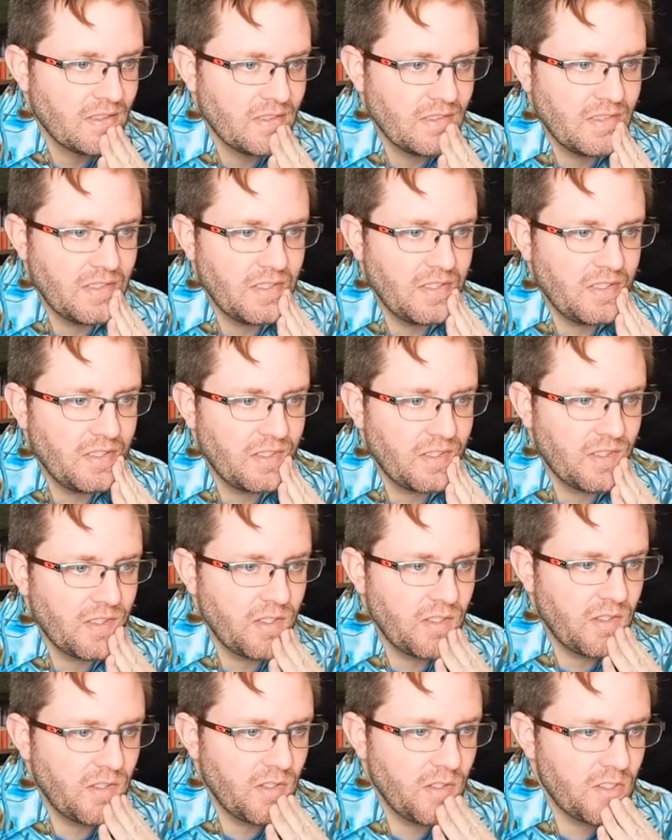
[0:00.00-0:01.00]
Uh,
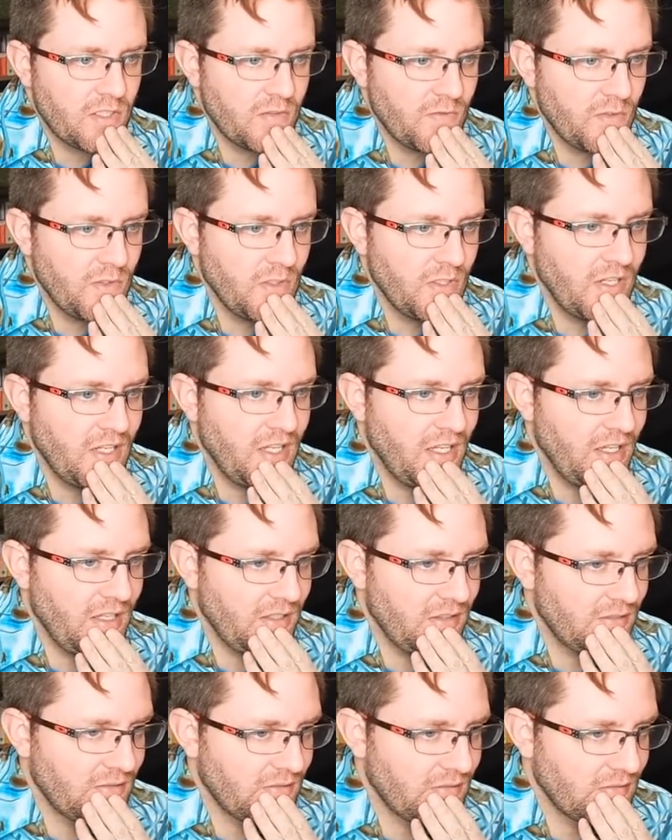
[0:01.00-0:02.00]
Ghost of
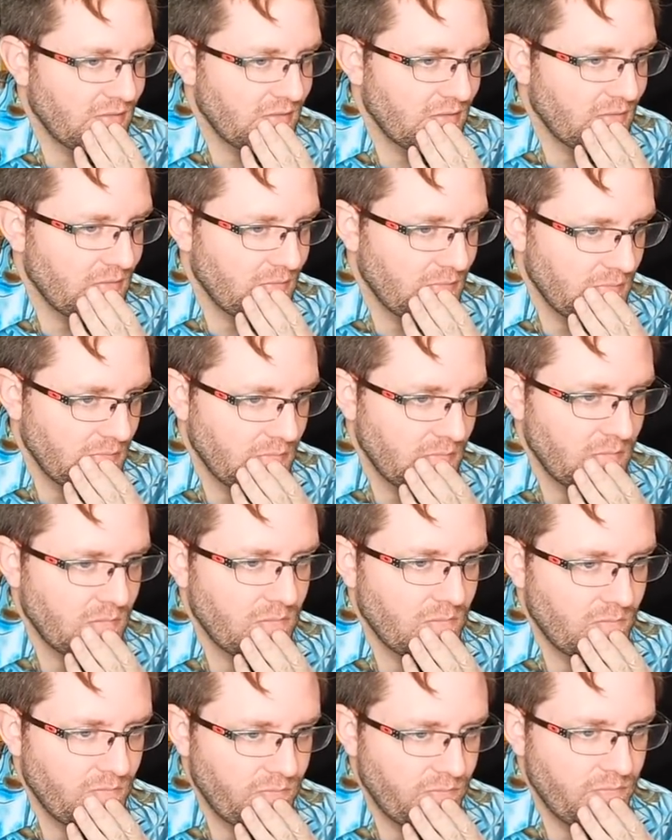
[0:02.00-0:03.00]
Unidan.
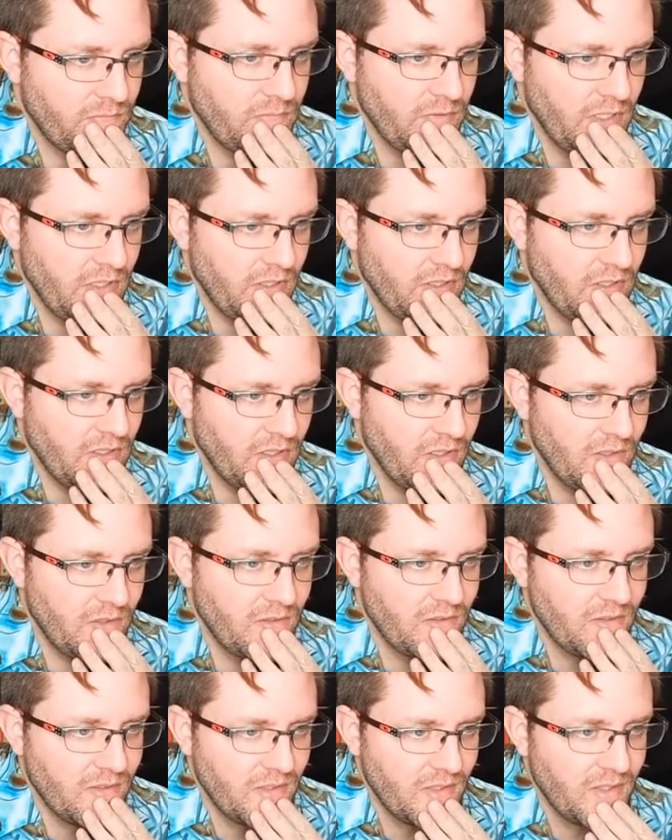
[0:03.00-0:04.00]
There you
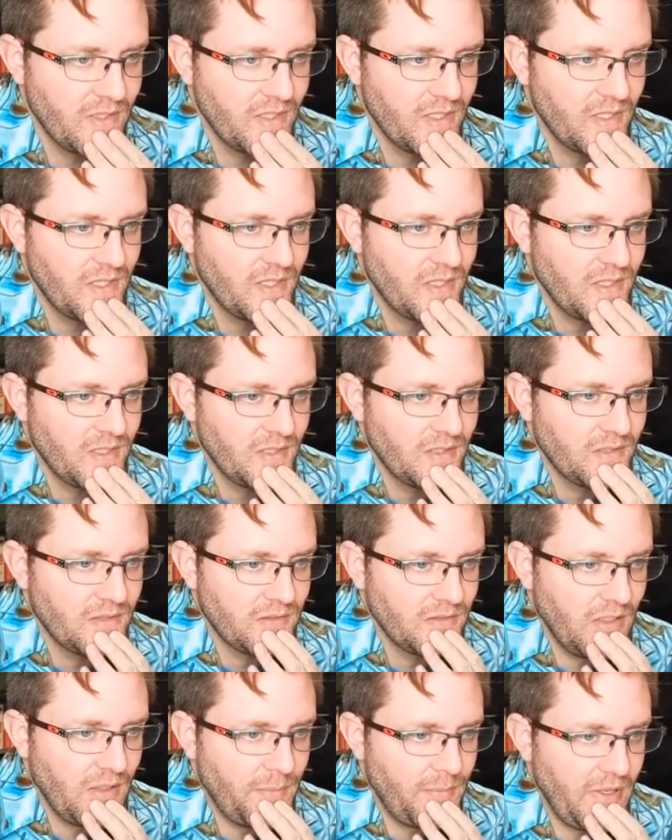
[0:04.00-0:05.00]
go.
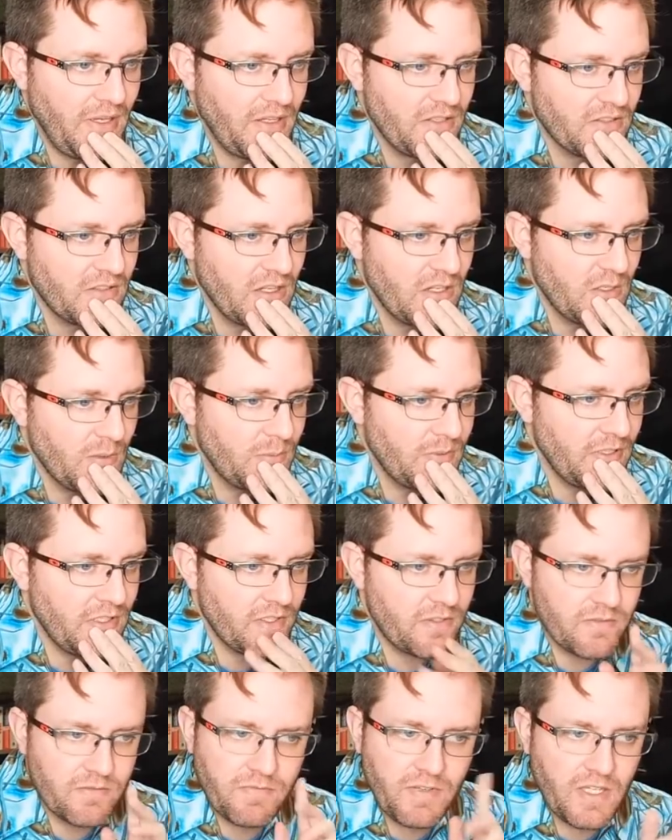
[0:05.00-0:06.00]
Not bad. You got a new
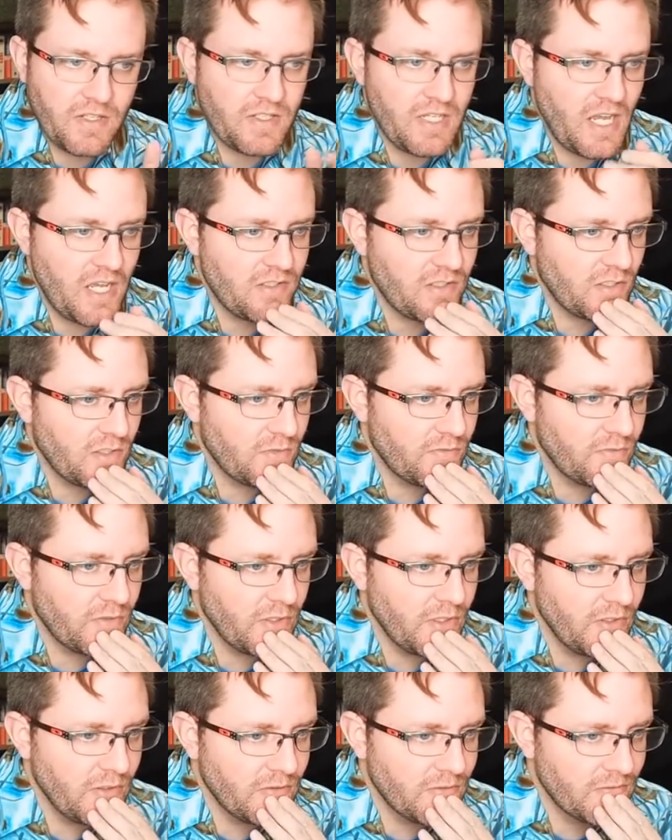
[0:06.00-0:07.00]
place? Fantastic. Good
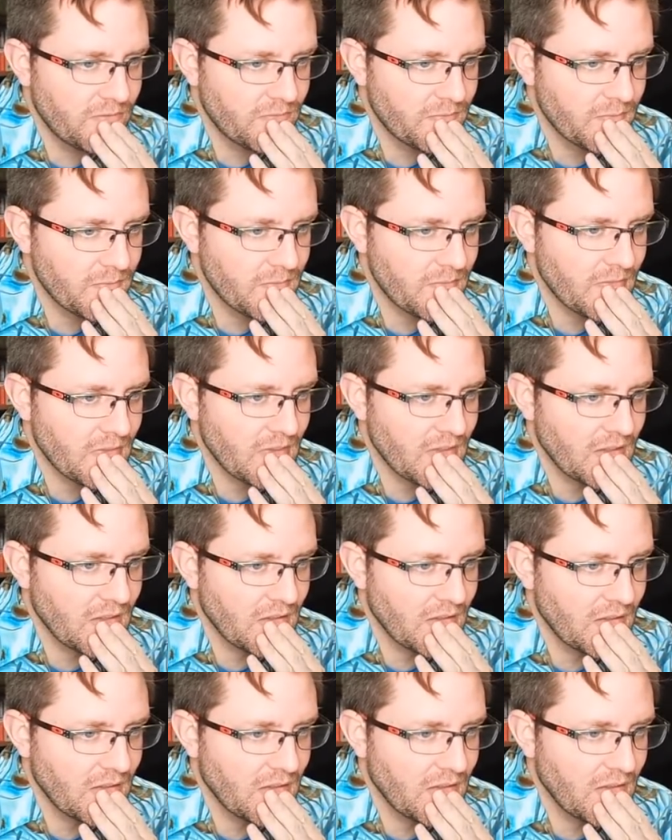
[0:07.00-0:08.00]
for you.
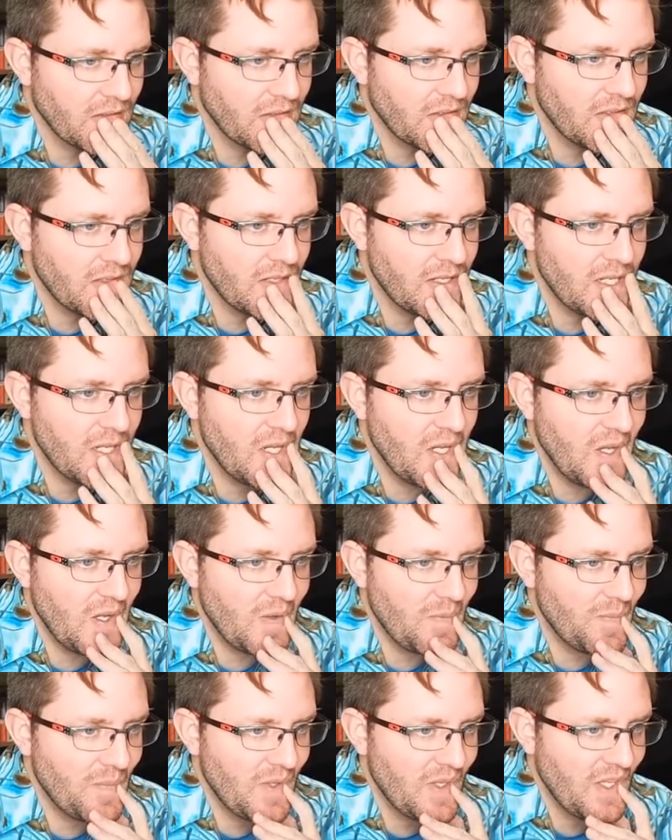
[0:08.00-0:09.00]

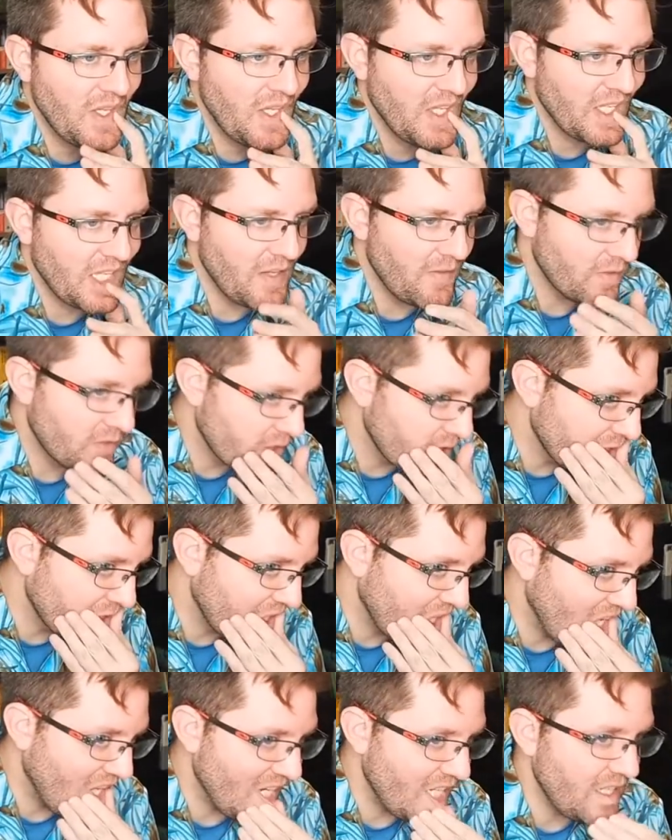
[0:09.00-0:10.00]
Um, Kevin
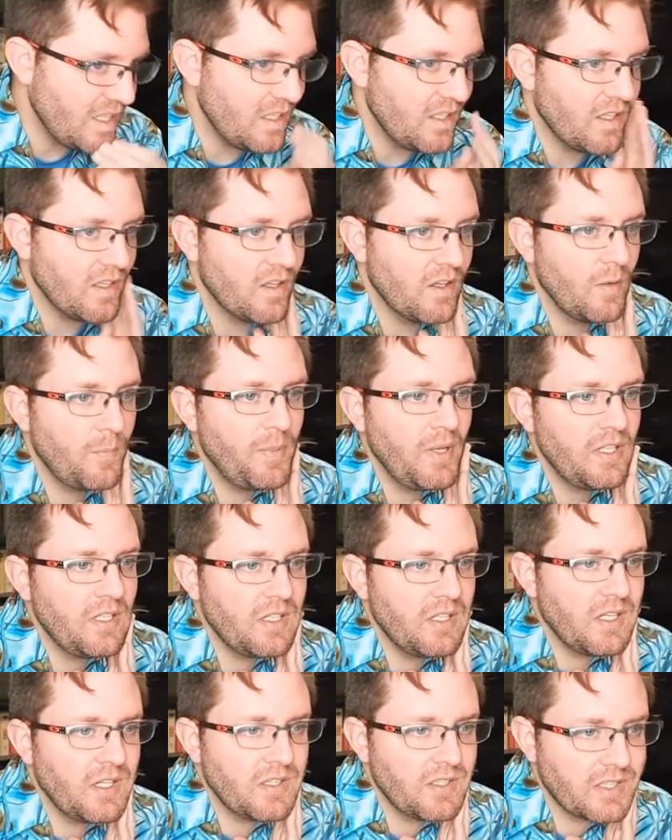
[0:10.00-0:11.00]
Turner, any
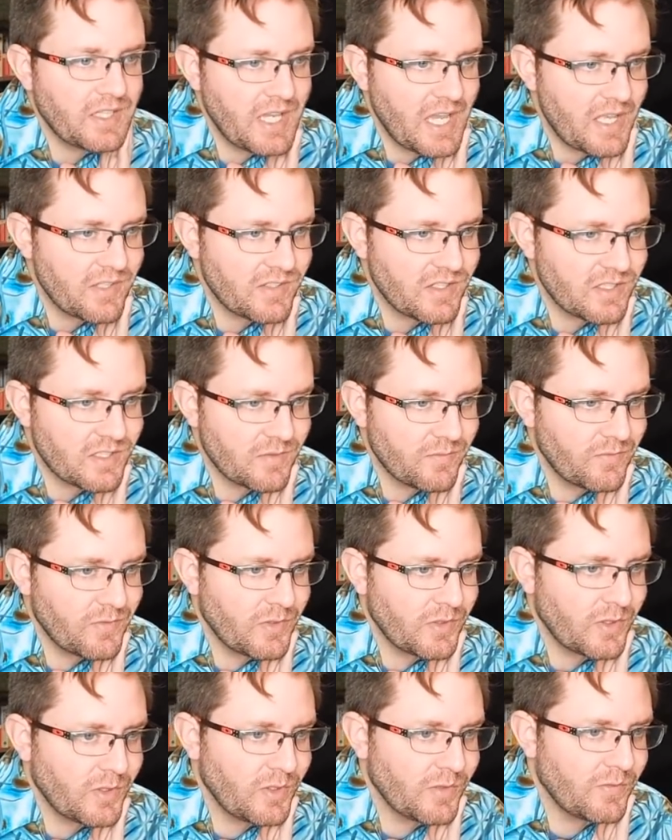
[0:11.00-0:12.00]
opinion on the CAT system
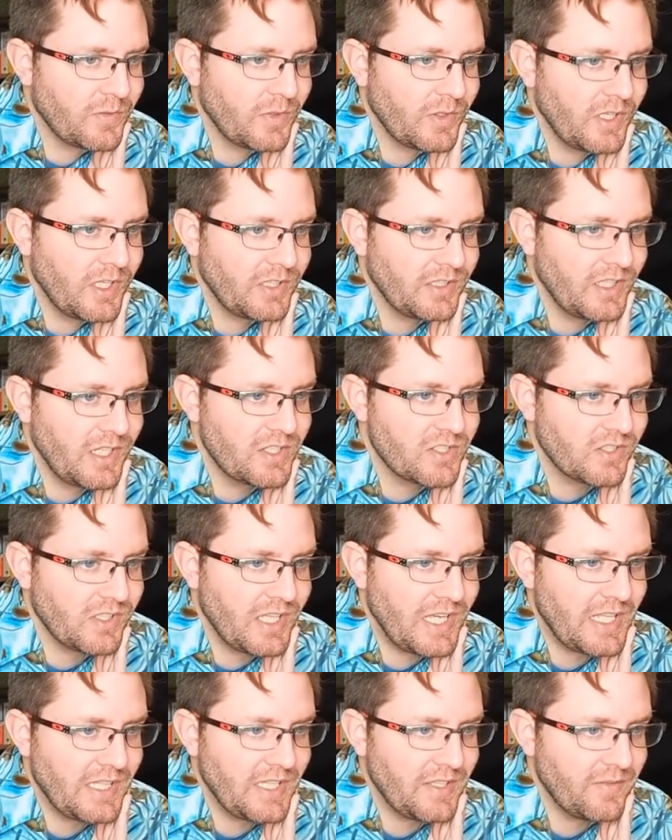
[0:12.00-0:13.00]
for going fully online
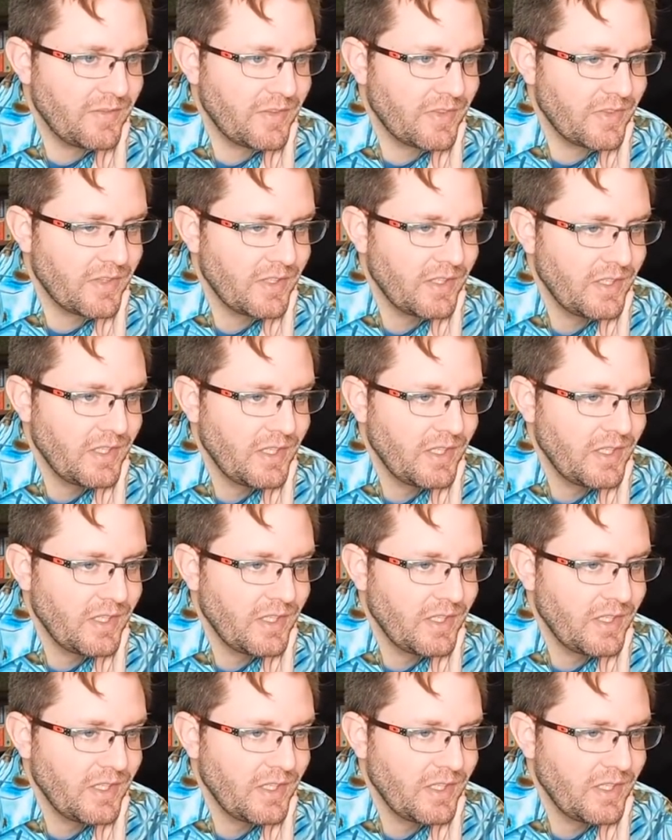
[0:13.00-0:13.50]
July 11th?